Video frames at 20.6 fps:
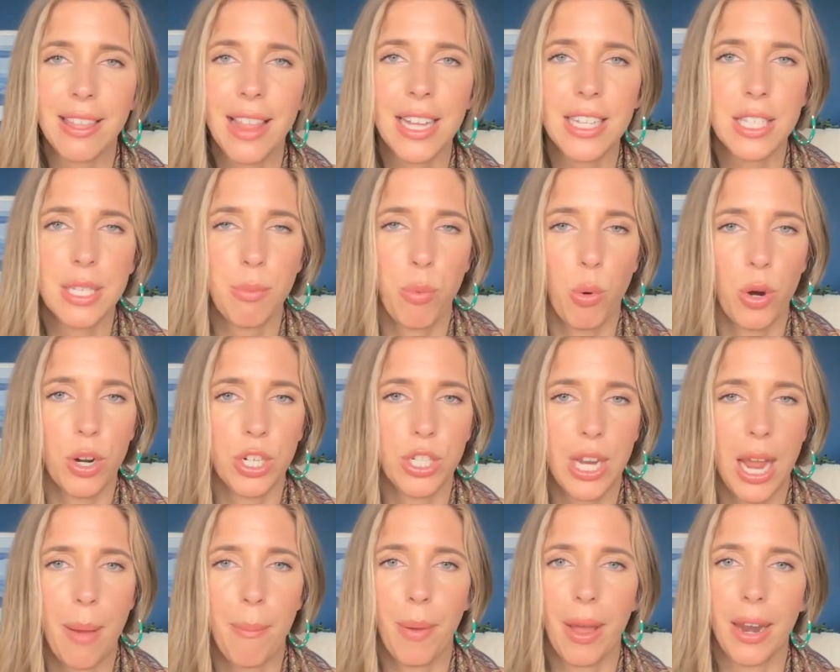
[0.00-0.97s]
that support
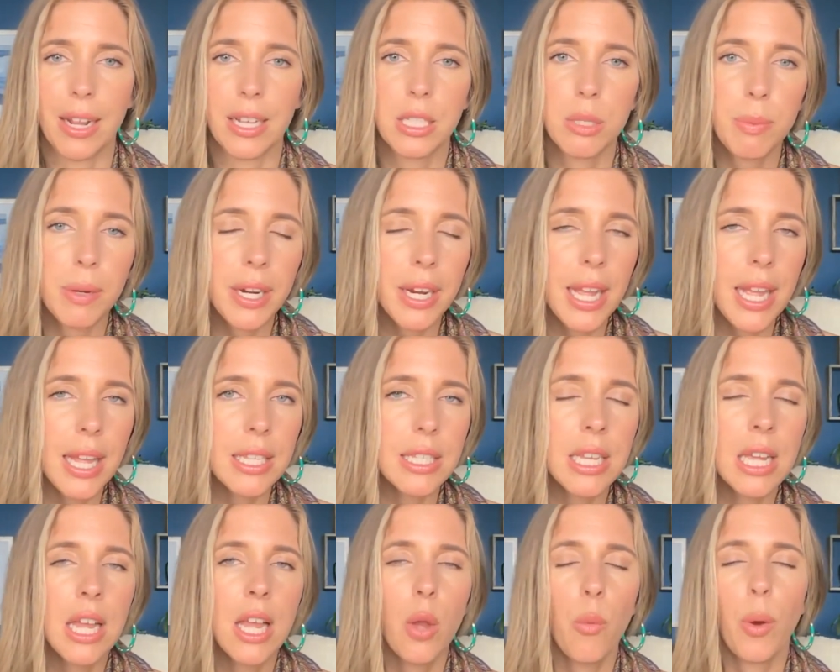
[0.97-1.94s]
chatbot experience
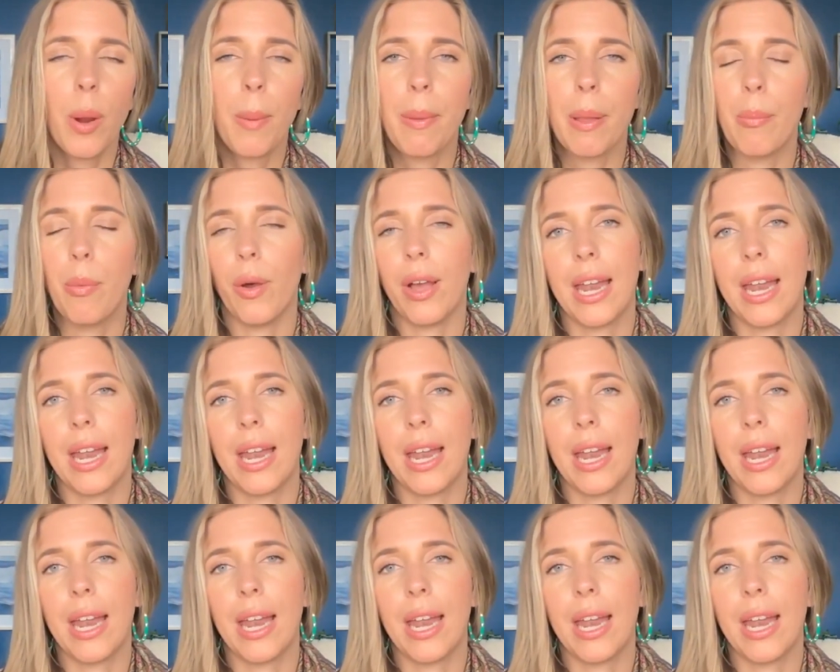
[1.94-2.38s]
where people